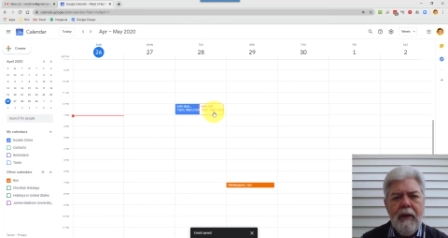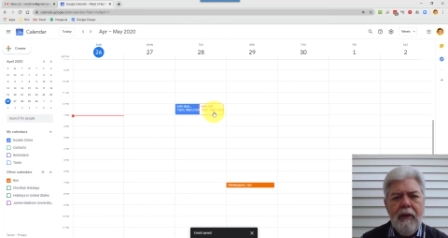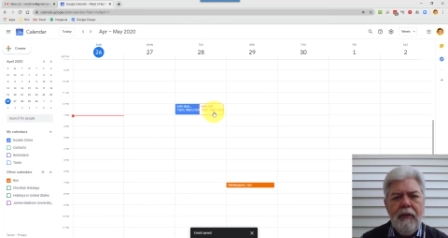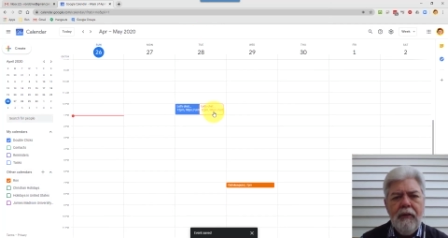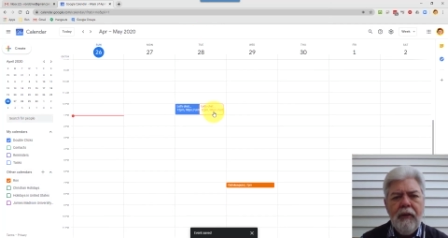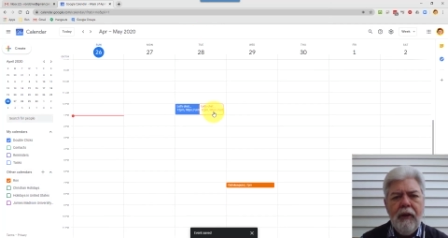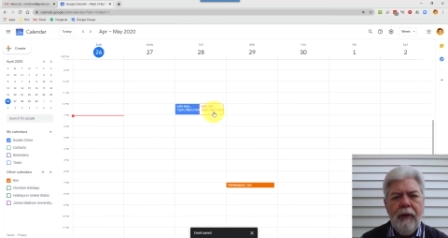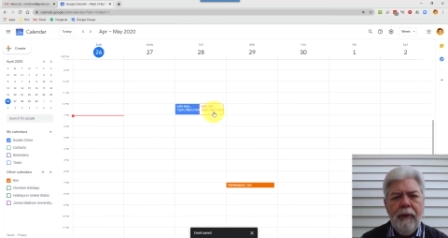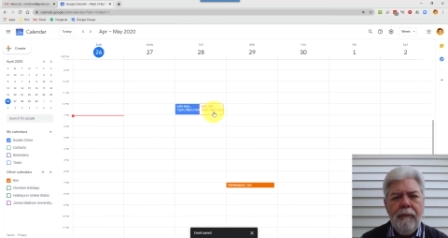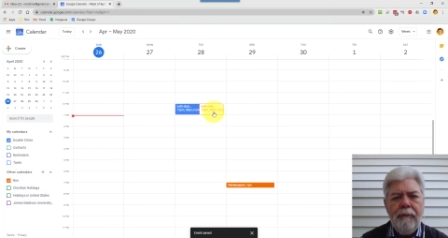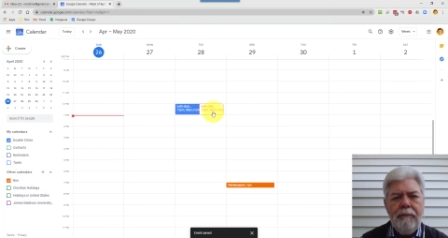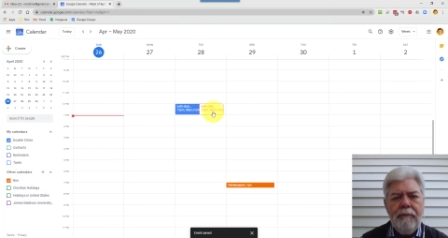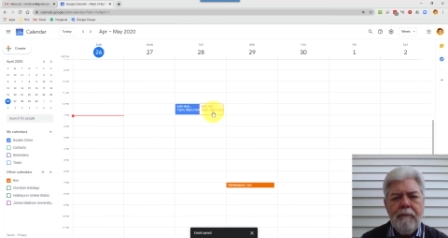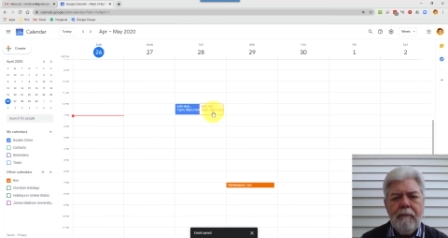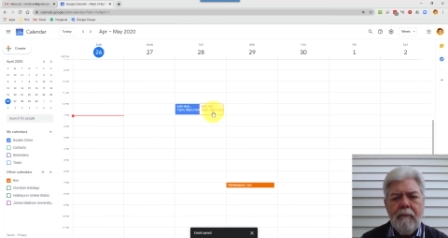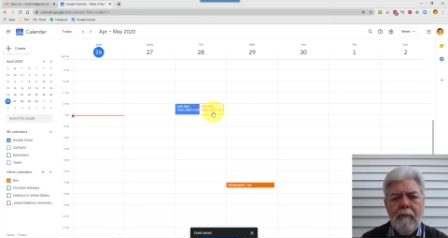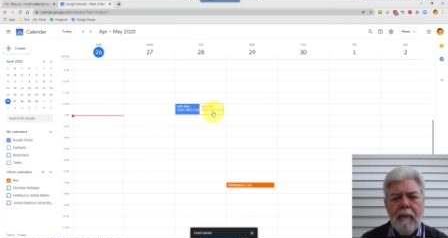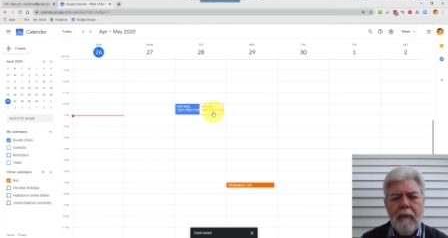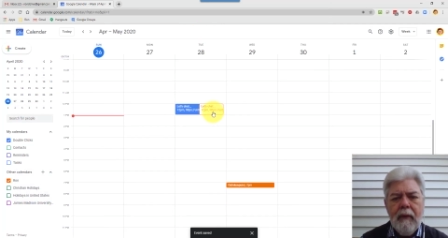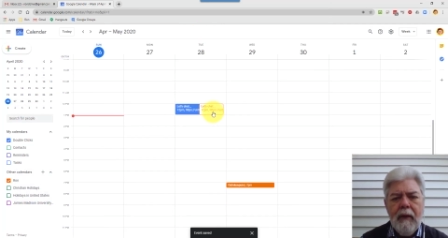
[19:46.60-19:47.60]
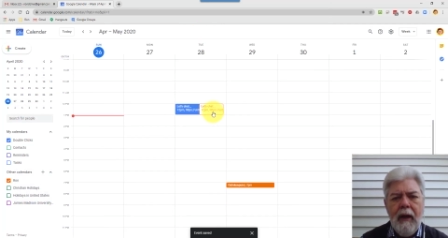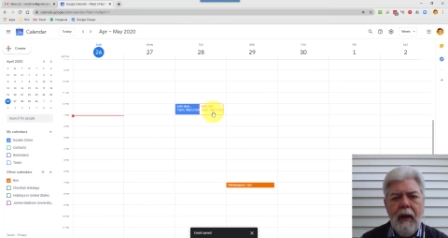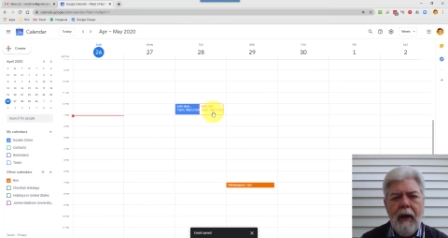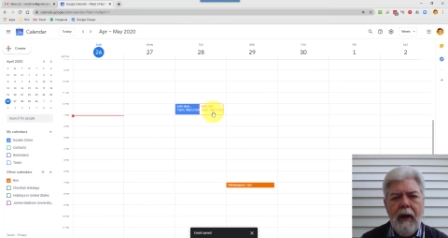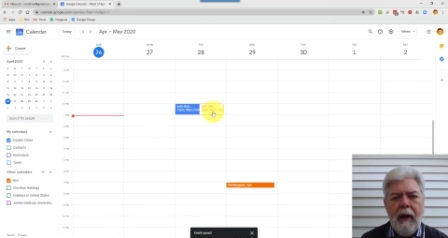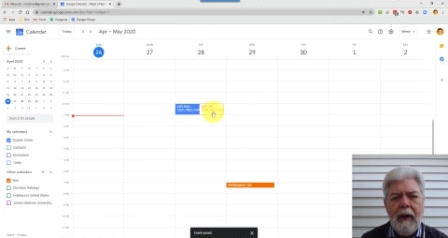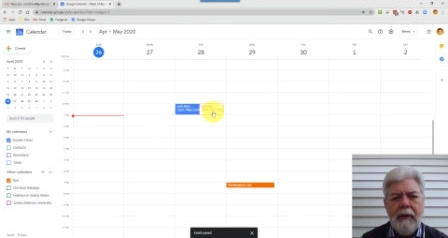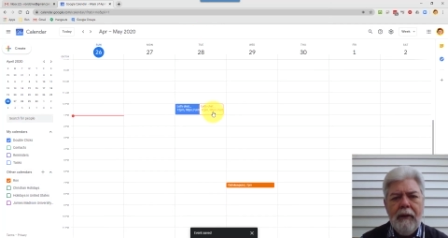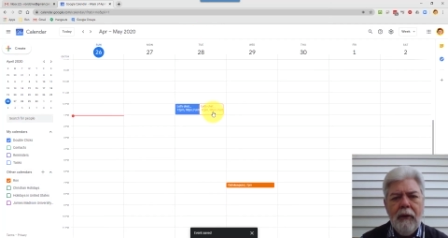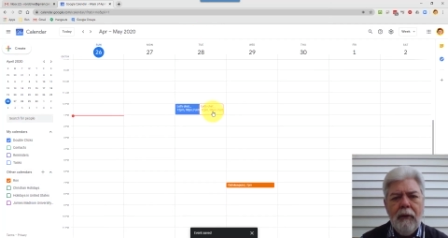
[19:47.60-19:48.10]
So,
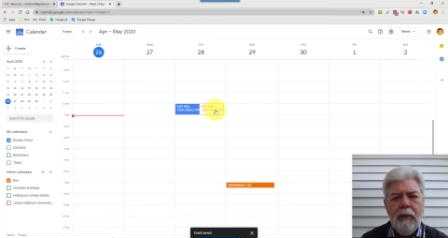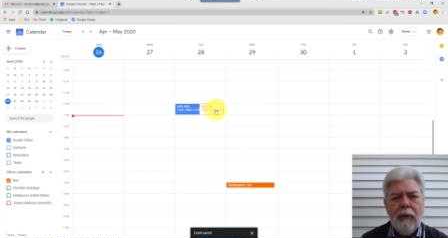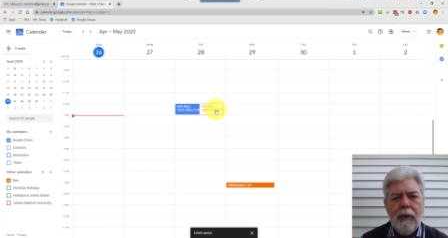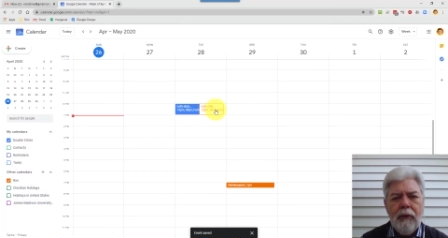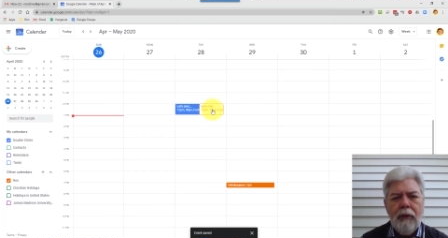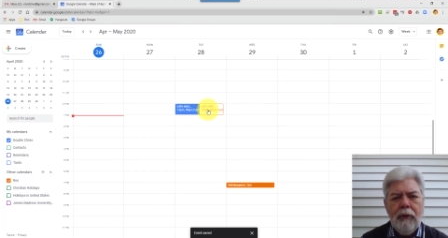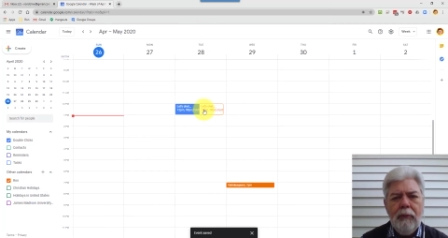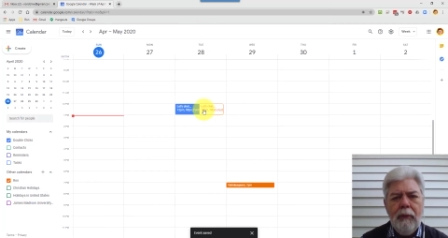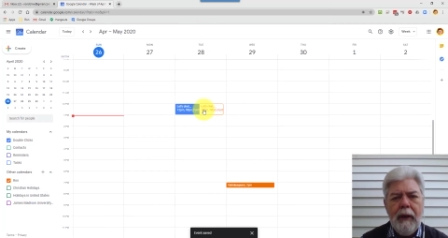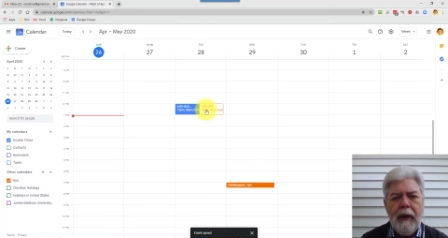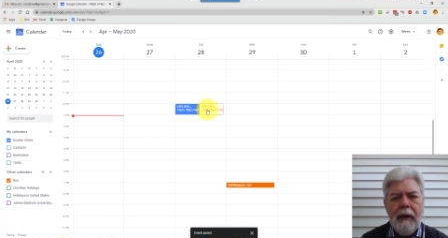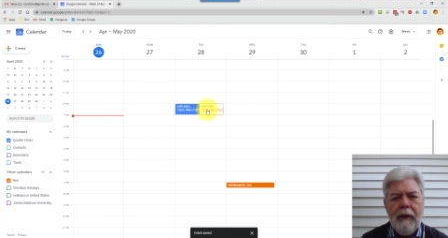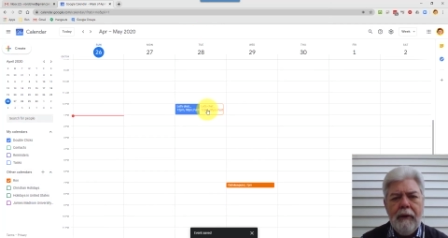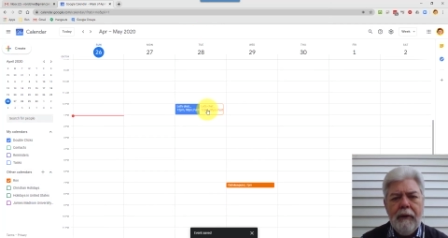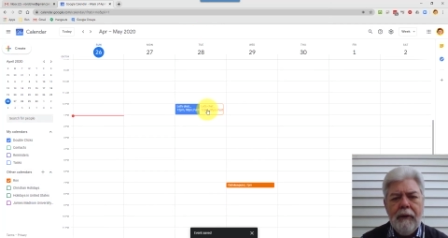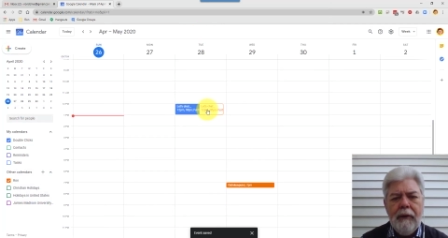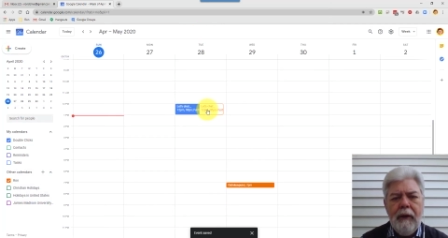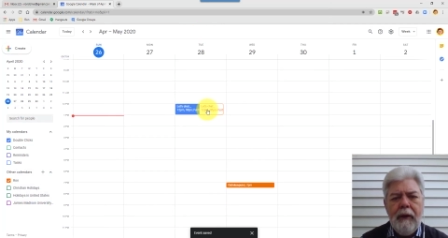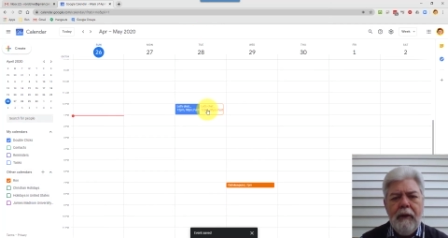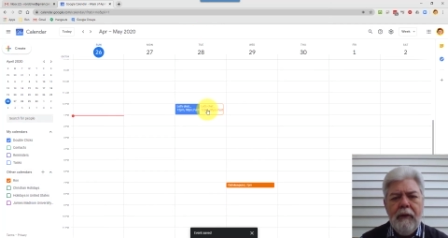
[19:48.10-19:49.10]
don't want a reminder.